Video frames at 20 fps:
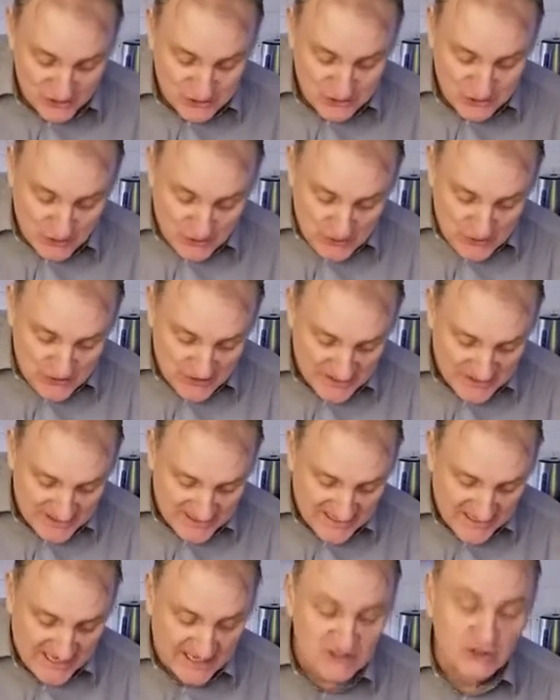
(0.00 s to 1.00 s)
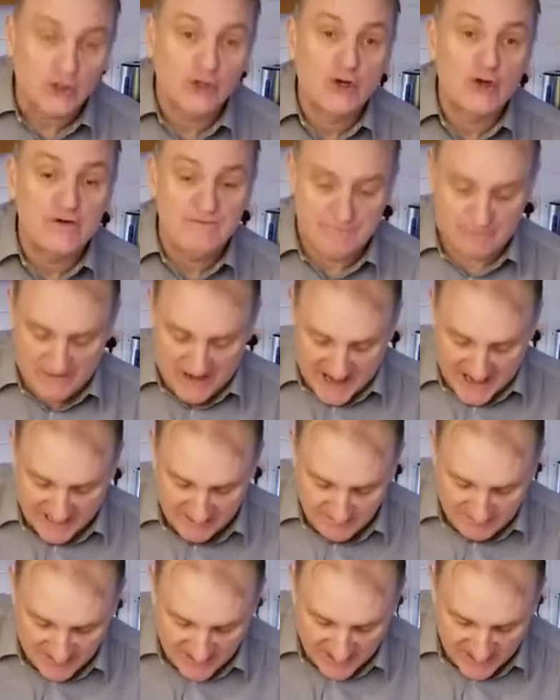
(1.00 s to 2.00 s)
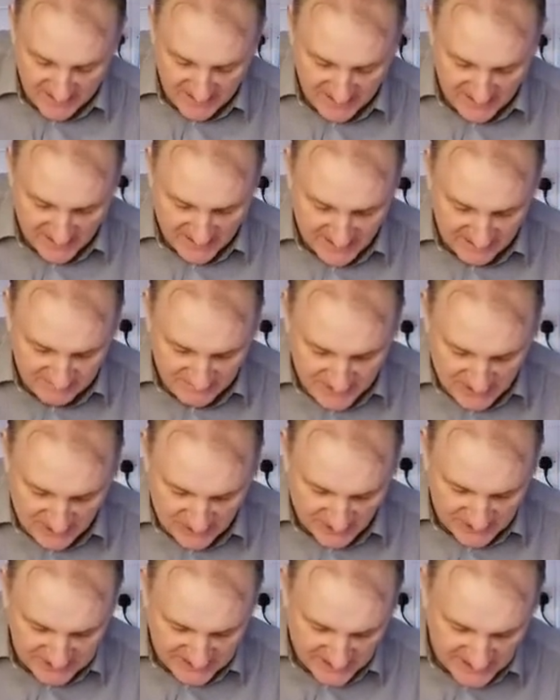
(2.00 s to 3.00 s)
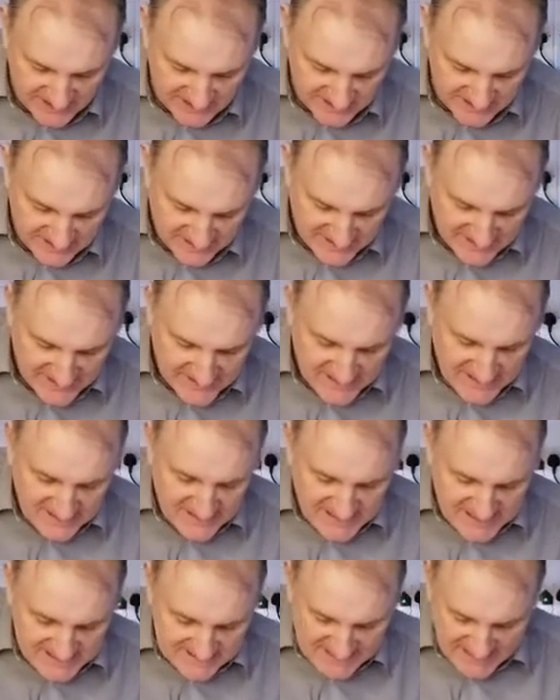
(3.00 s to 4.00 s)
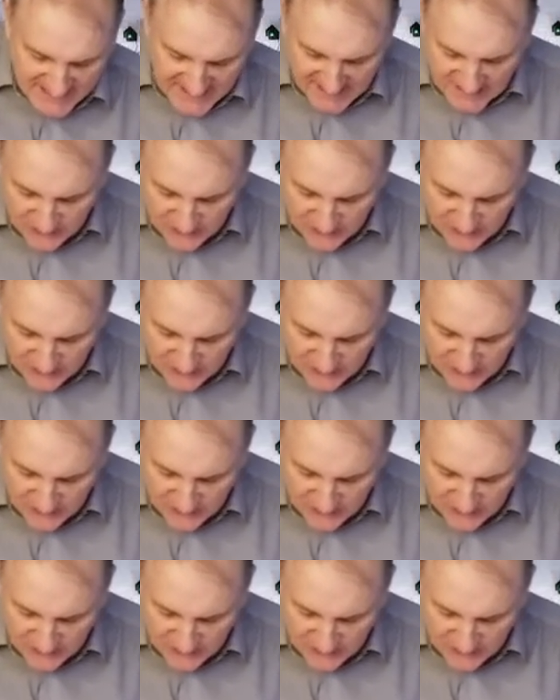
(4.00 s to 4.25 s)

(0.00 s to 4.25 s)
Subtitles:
2, it's a good frying pan, and if you look at that, these eggs